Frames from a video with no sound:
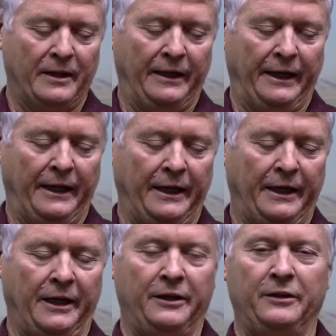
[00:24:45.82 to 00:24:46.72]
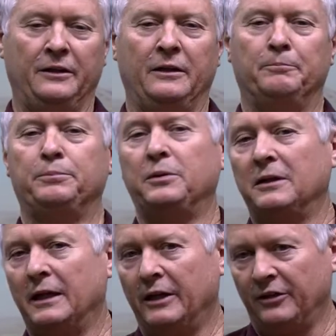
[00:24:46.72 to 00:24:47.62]
and
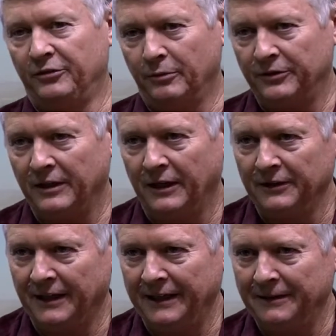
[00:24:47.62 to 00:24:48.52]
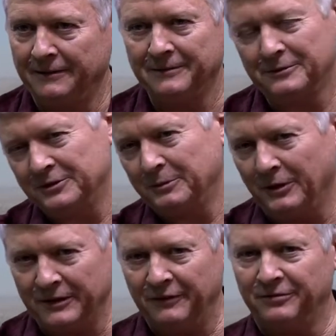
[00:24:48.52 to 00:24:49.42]
plus with the online, of course,
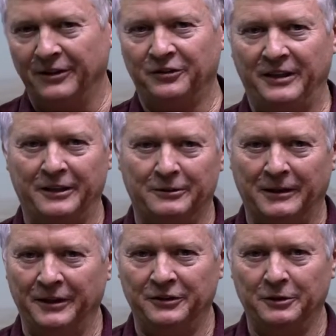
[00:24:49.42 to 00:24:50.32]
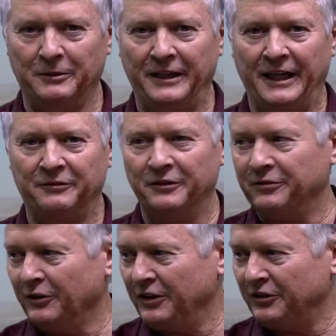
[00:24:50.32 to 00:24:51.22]
we'll get frustrated. I know I do when you have to
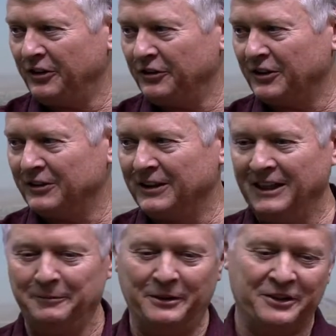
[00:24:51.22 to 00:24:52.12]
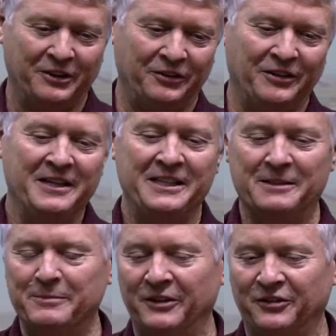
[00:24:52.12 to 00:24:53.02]
fill these things online because you
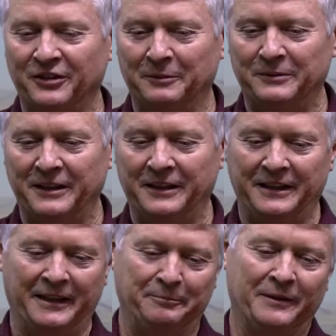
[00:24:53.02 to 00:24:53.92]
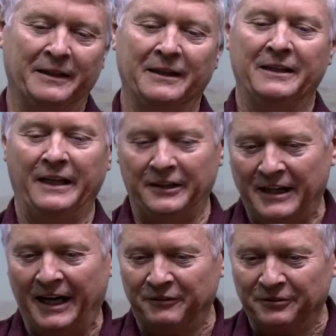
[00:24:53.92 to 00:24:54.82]
miss something and you
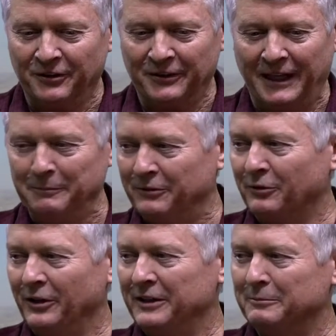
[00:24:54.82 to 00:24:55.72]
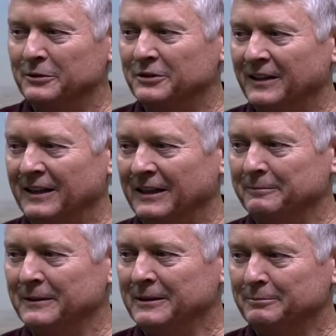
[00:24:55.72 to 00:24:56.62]
have to fill it out before you can move
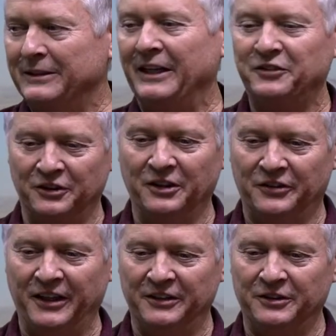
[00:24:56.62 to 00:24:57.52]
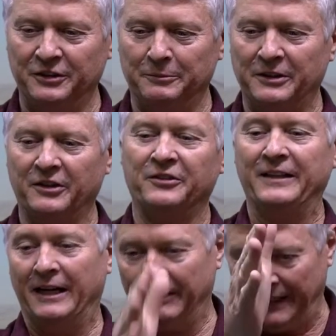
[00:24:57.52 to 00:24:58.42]
on. But that's a good thing too, because
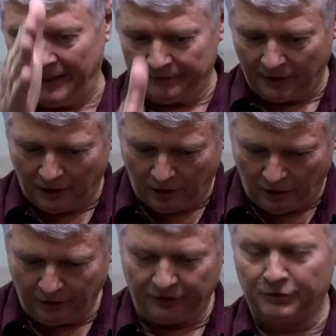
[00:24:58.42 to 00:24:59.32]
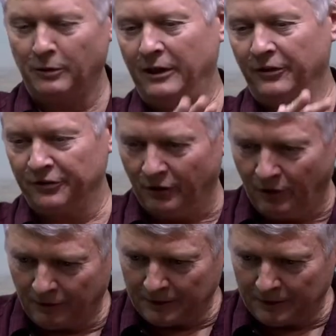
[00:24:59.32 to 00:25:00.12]
now I have all the squares, all